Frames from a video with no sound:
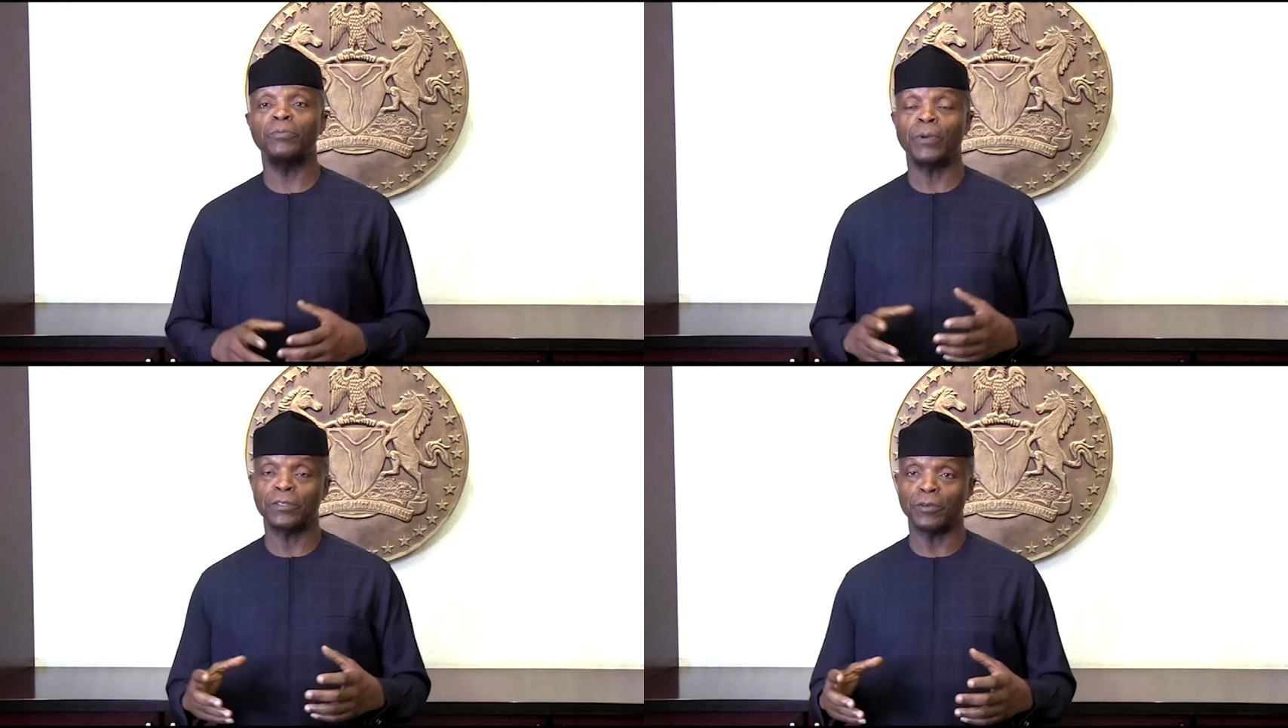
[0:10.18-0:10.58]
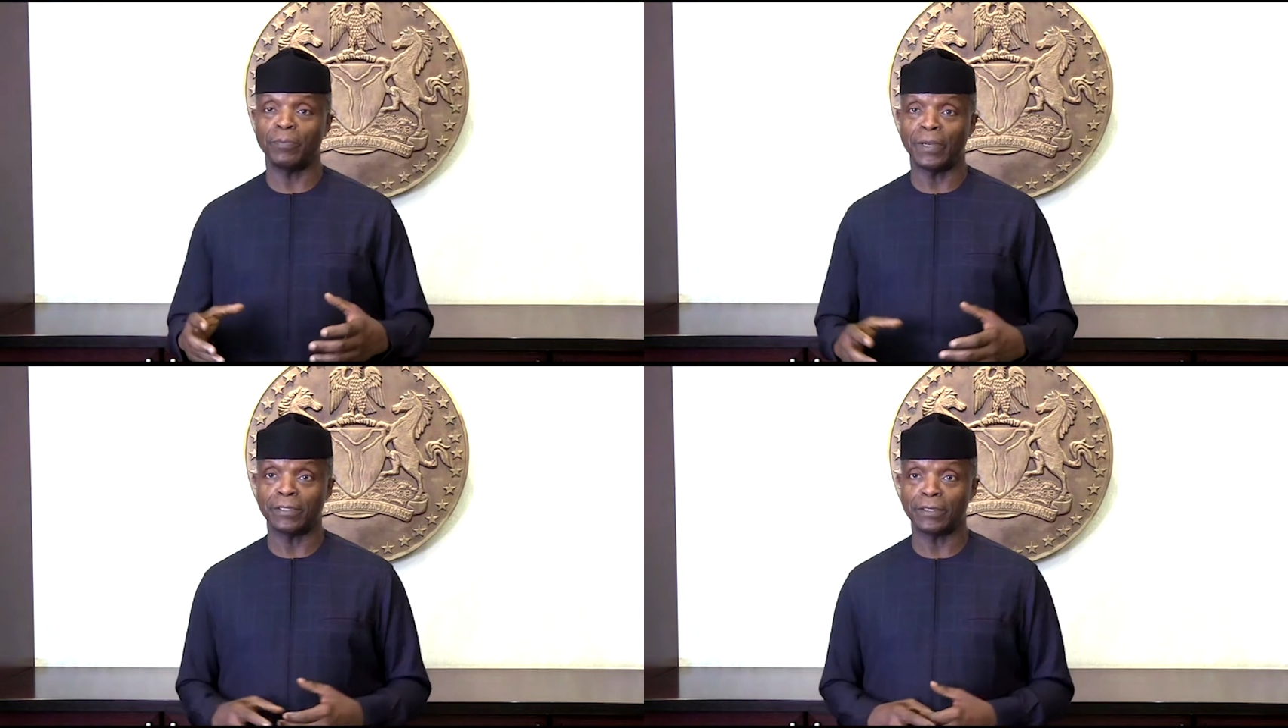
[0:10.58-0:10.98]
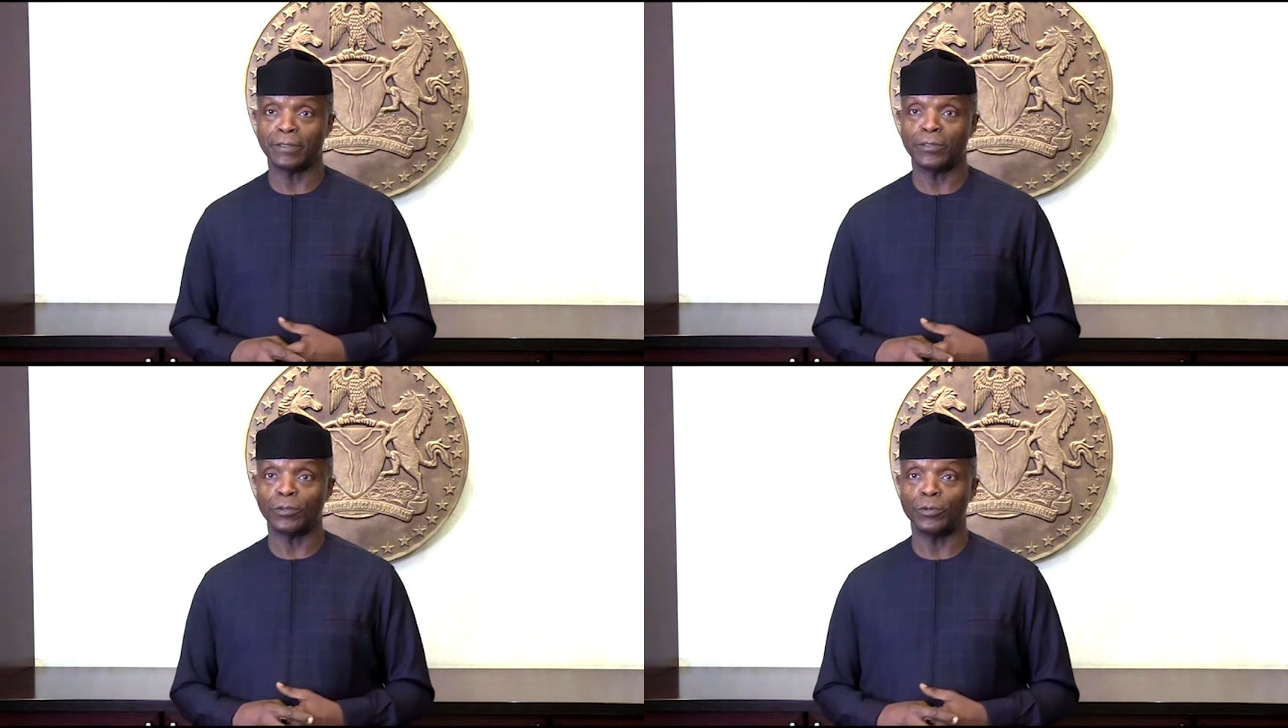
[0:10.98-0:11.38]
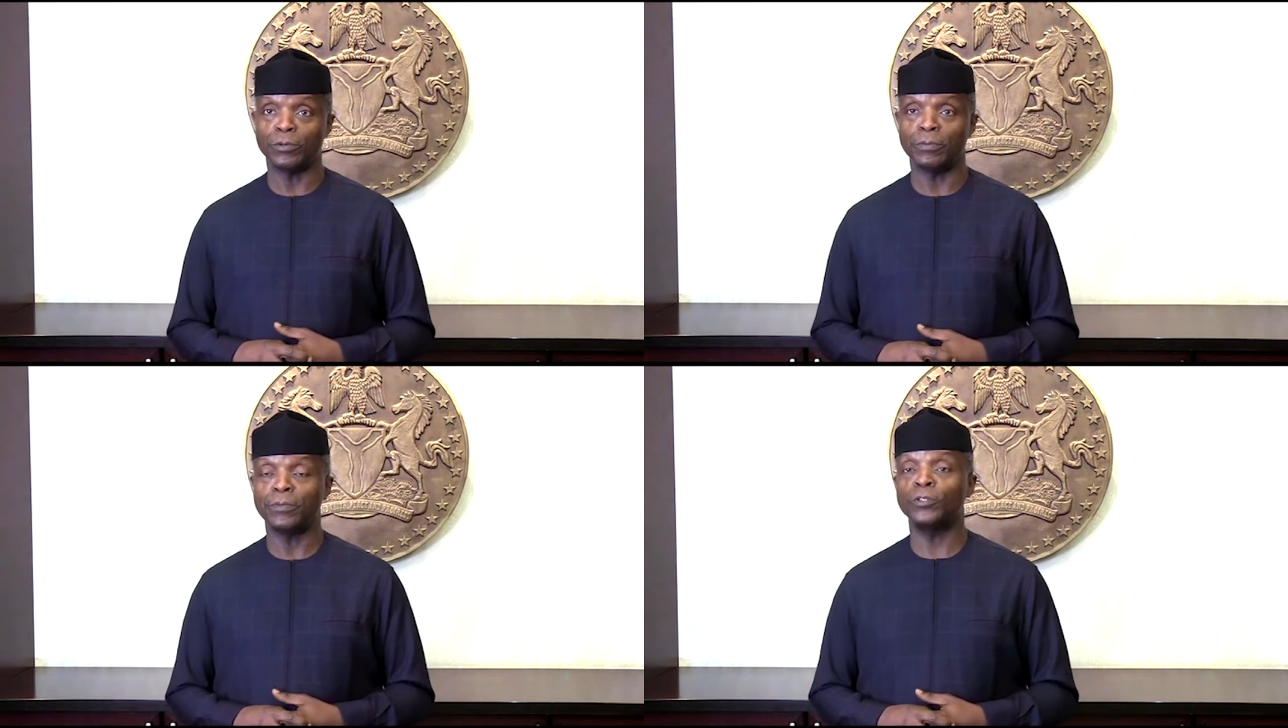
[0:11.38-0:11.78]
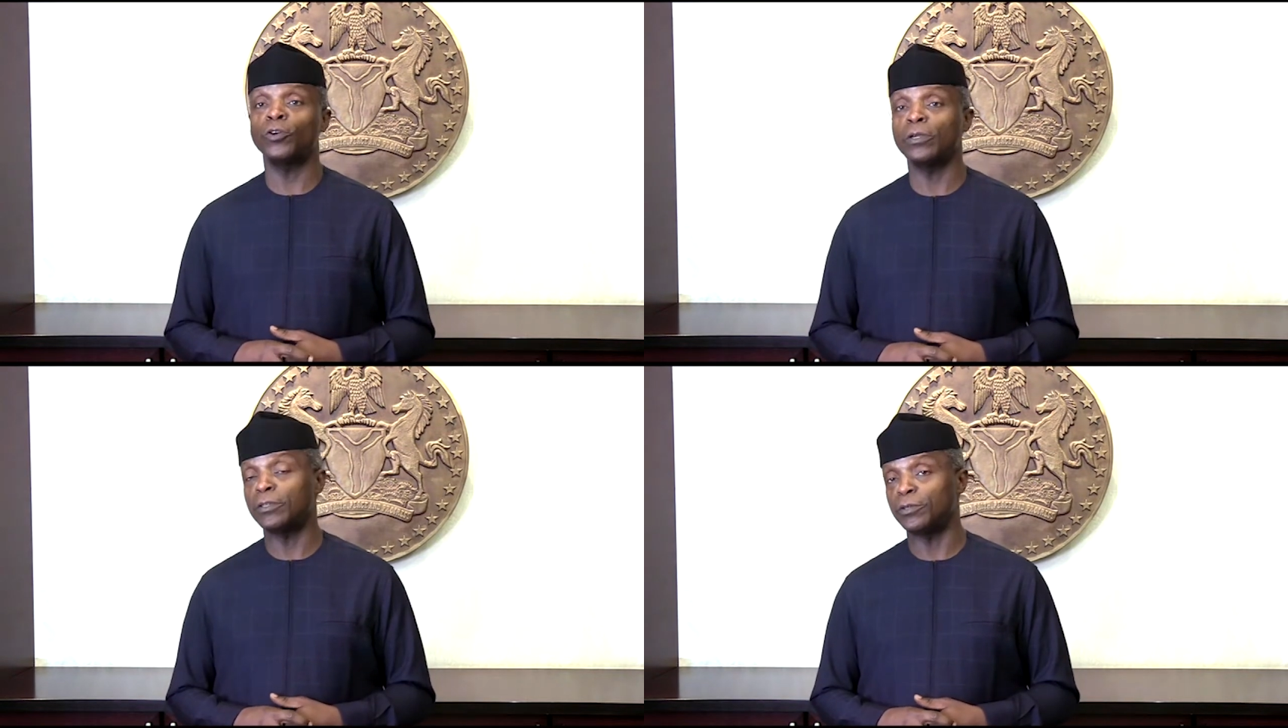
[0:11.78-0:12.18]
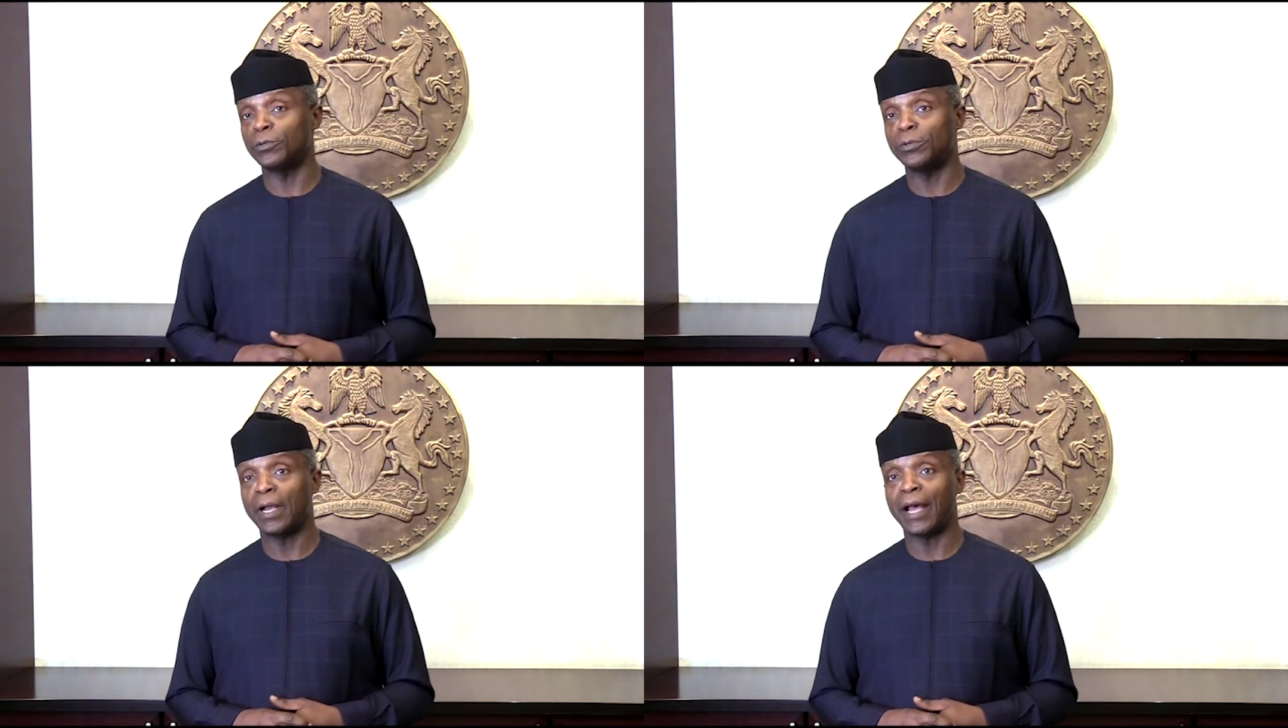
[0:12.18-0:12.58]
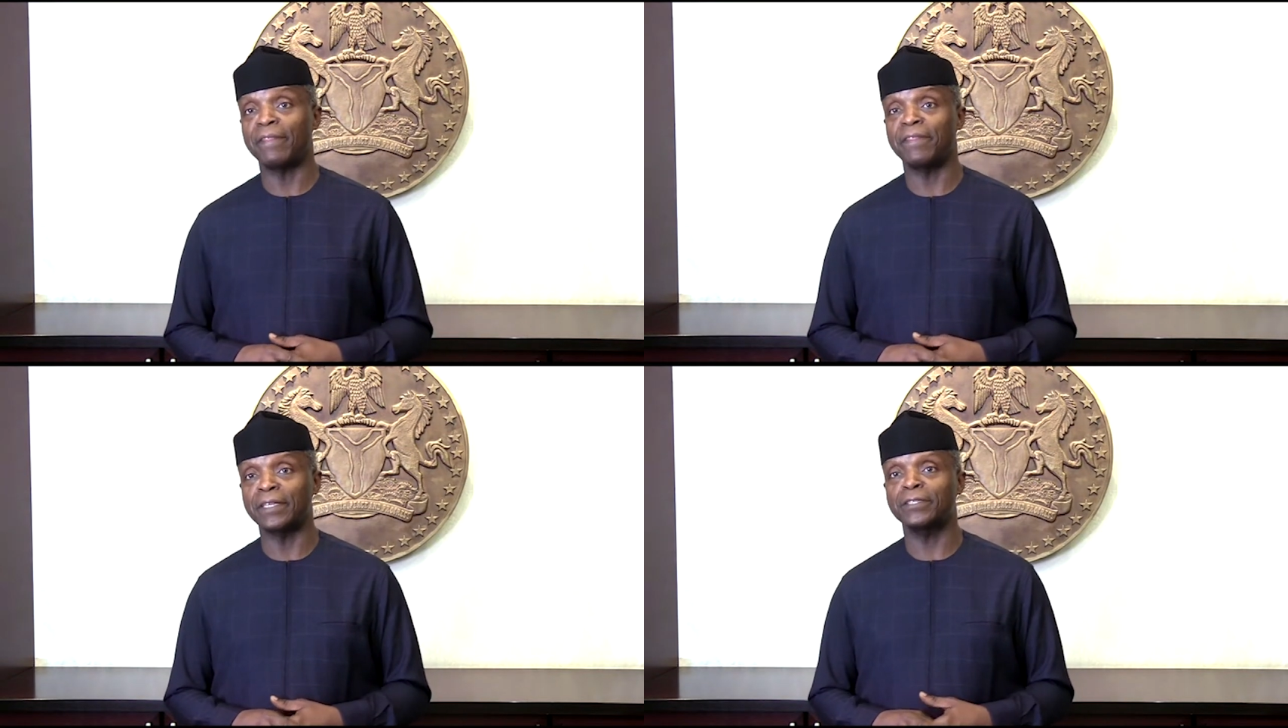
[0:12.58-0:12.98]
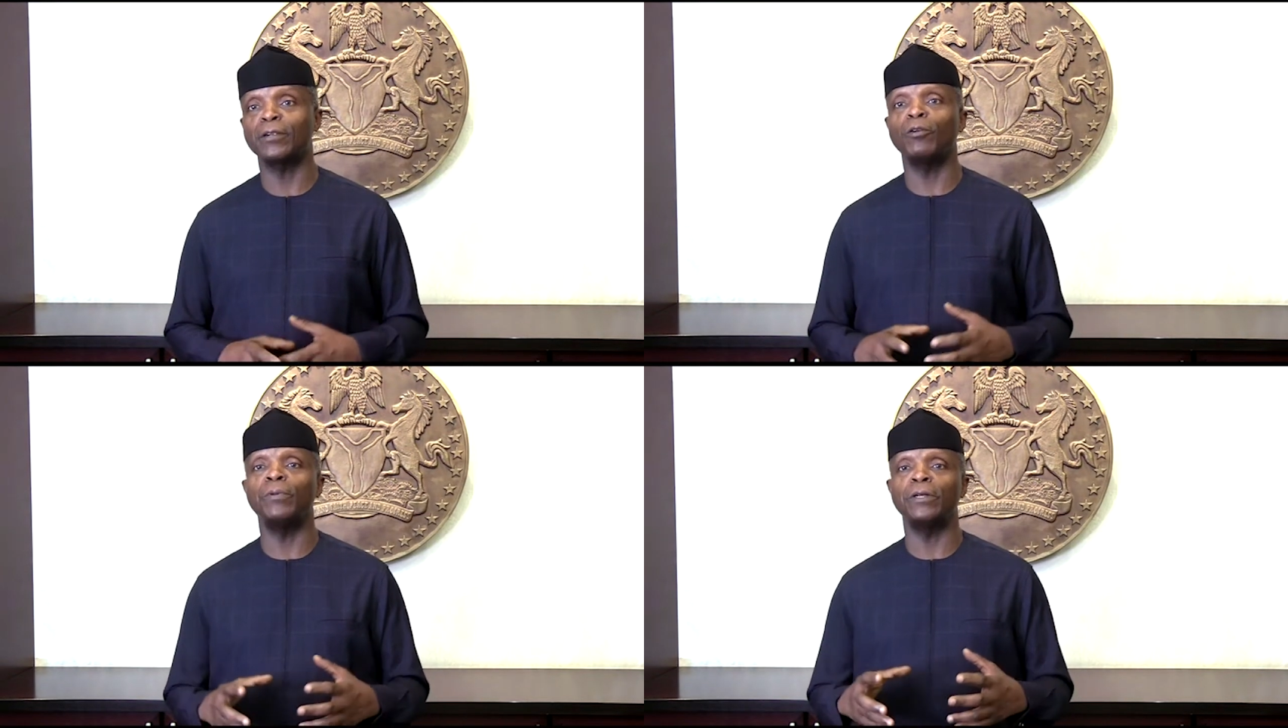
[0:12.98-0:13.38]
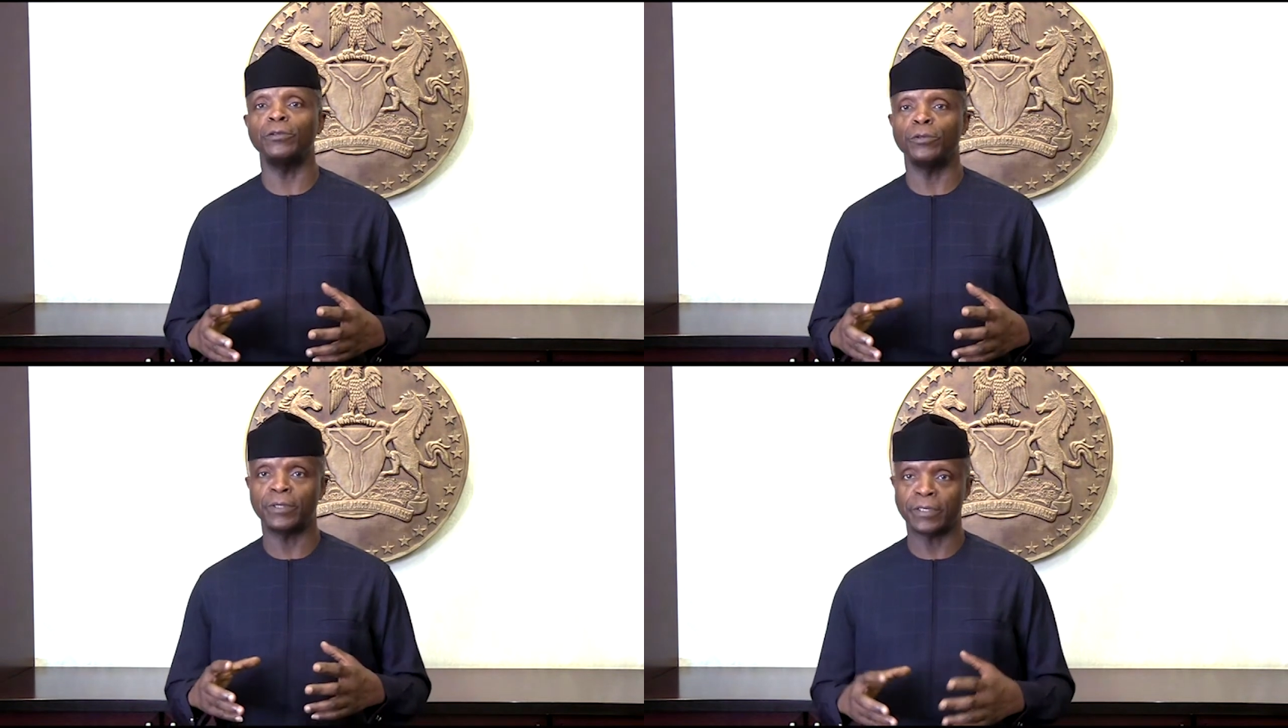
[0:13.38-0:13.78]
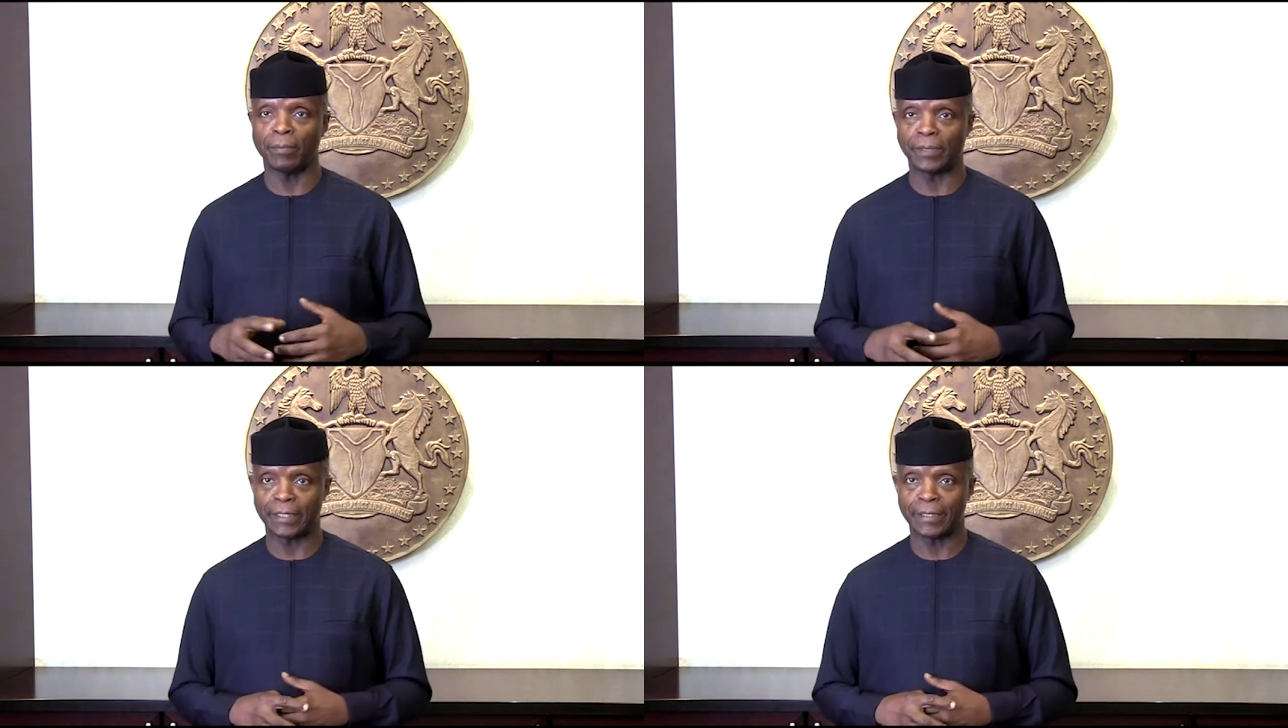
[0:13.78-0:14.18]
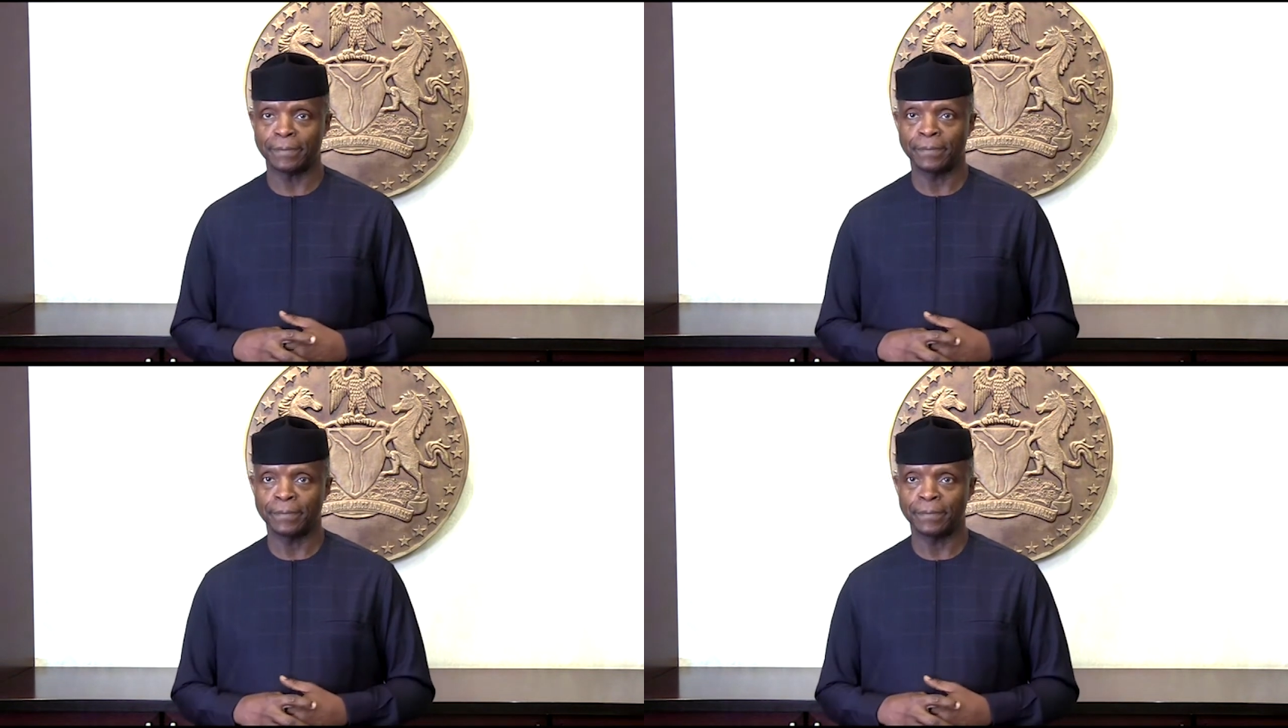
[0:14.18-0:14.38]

special pleasure to join you at this Global Youth Summit.